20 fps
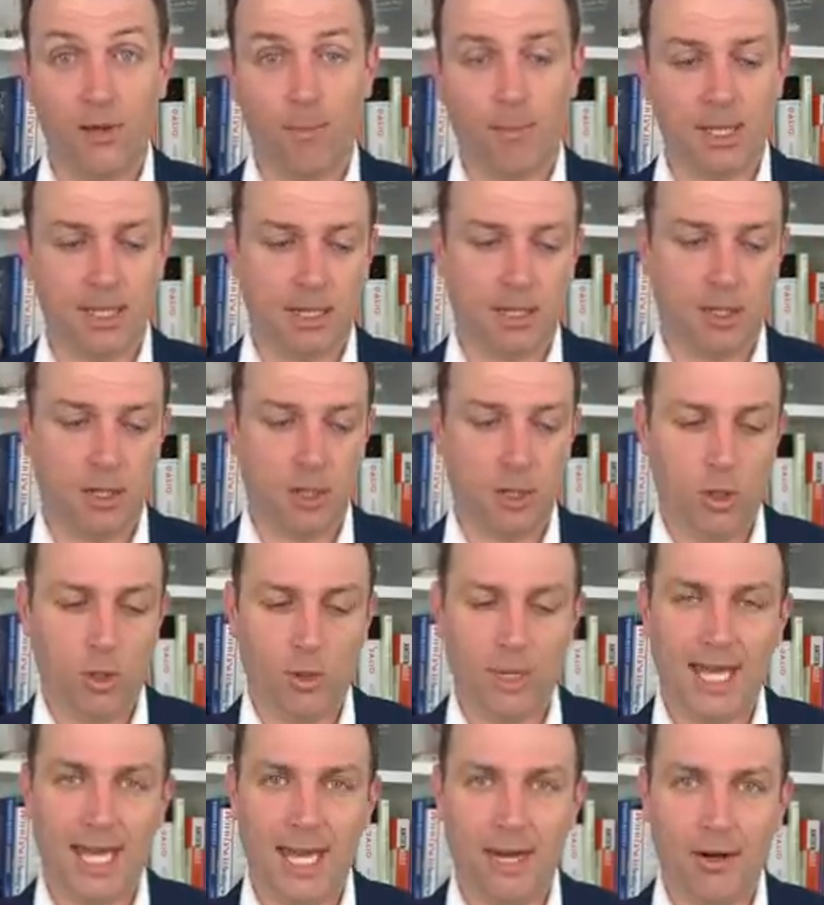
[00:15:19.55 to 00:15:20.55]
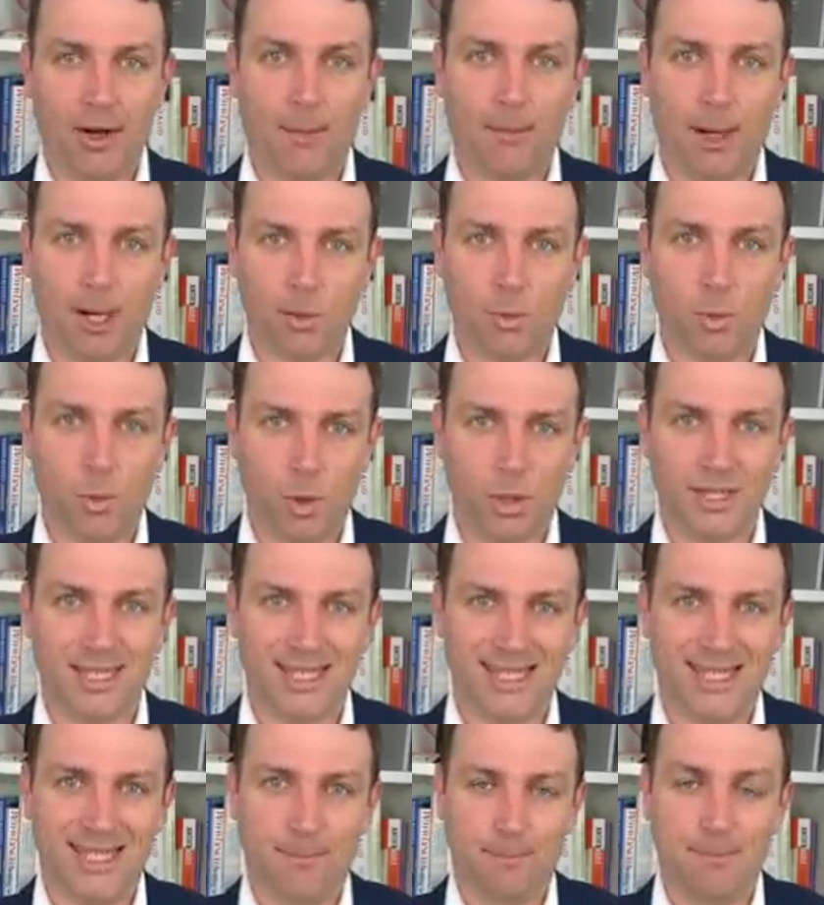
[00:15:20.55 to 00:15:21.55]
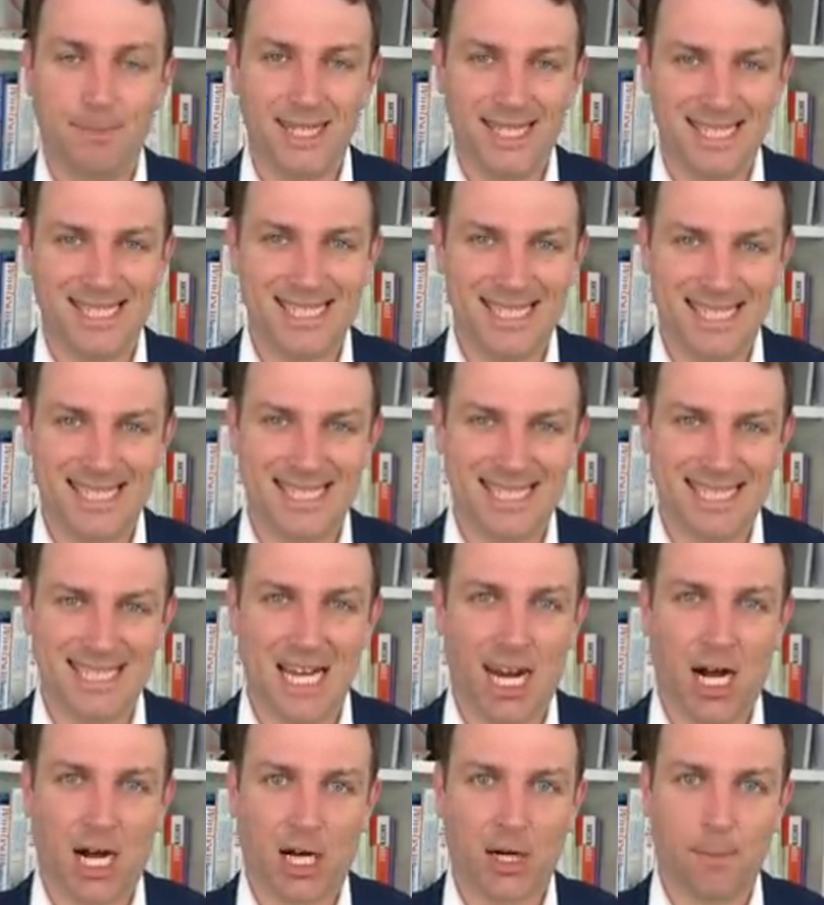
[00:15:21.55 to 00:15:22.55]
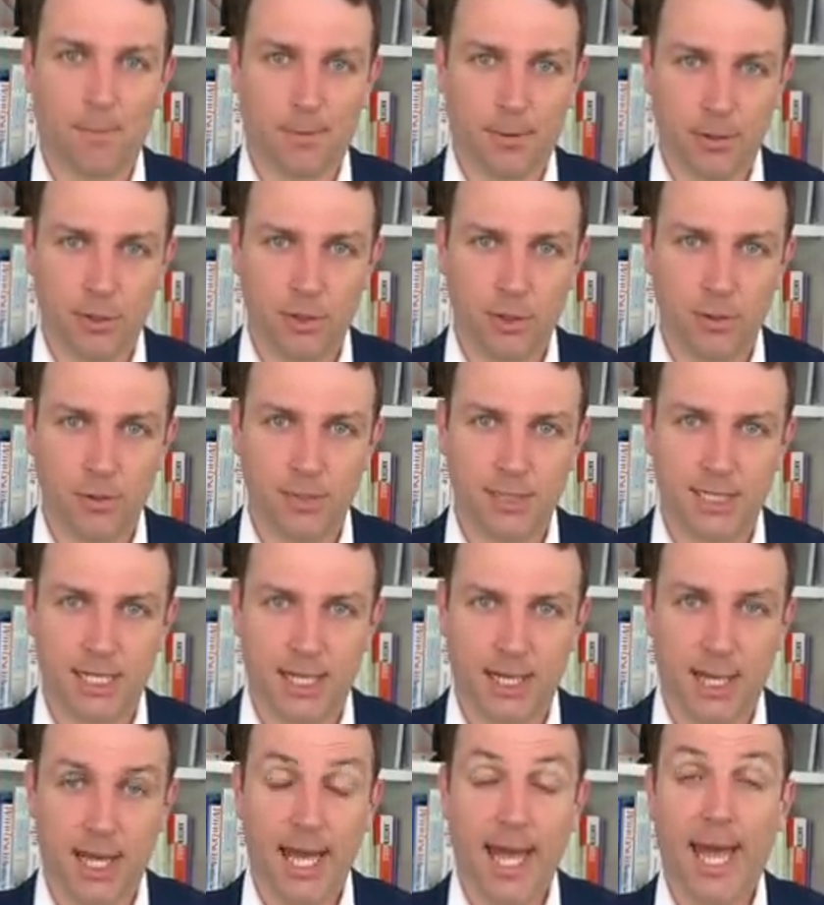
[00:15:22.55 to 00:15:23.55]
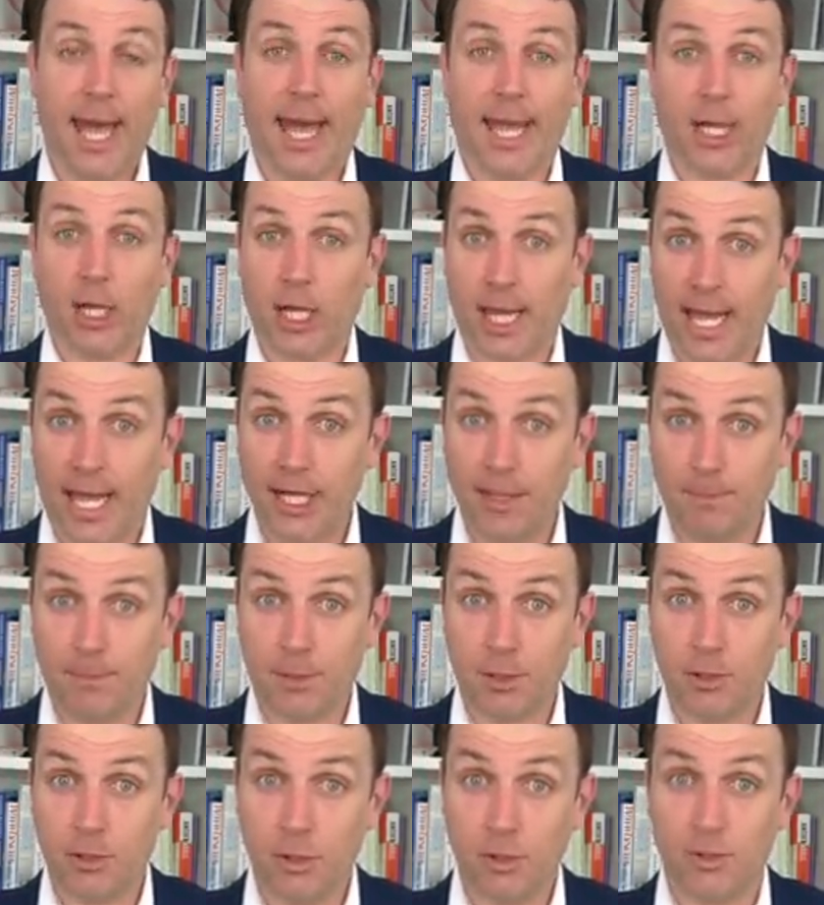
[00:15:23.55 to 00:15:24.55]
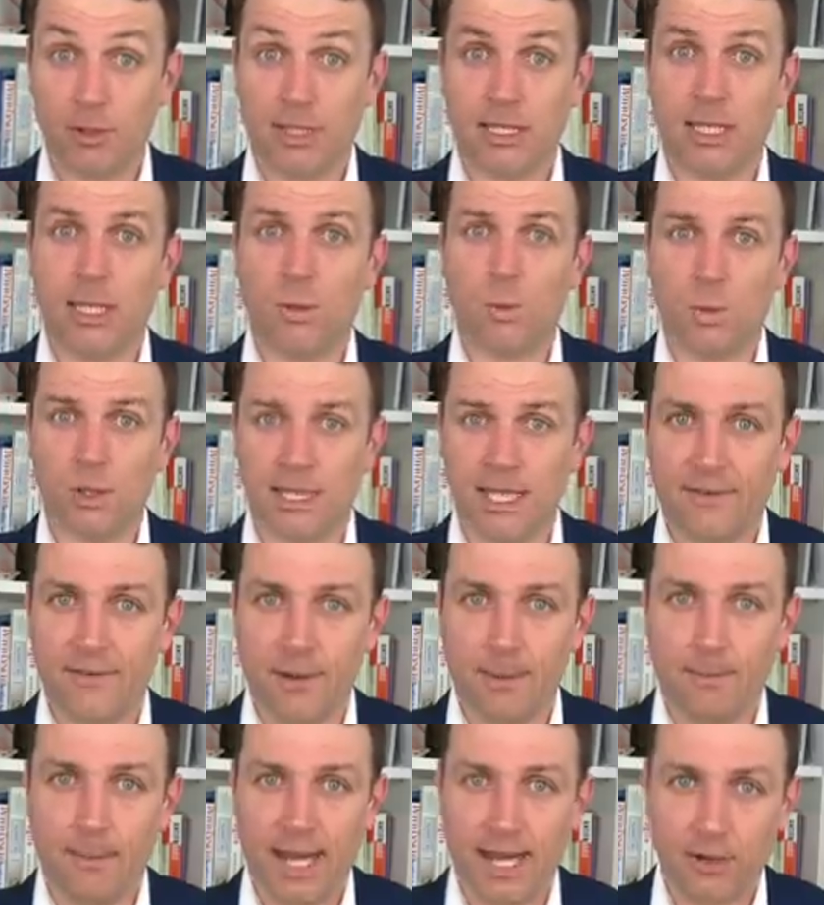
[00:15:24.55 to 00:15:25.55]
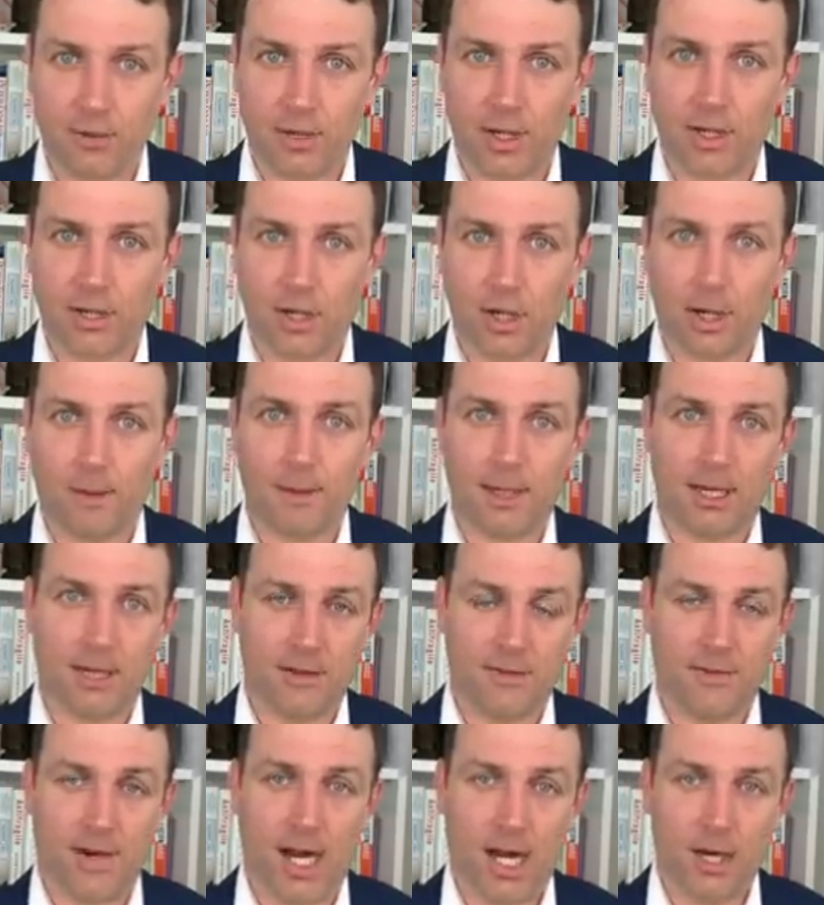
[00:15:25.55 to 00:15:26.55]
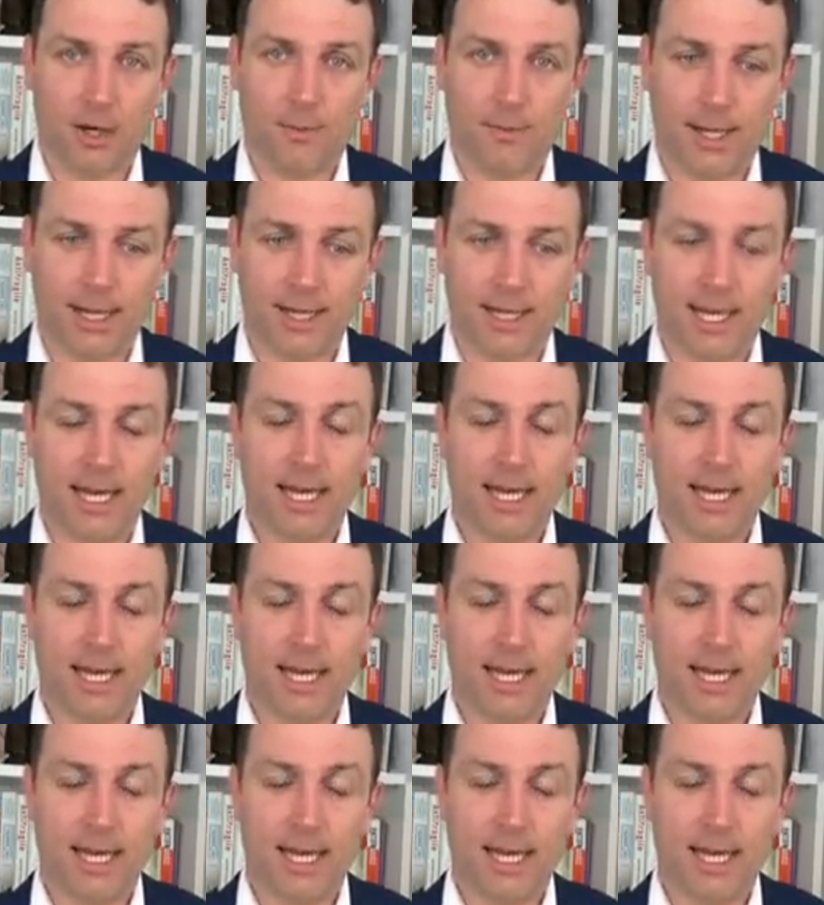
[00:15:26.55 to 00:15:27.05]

but you care about what the businesses are producing and can produce in whatever macroeconomic environment,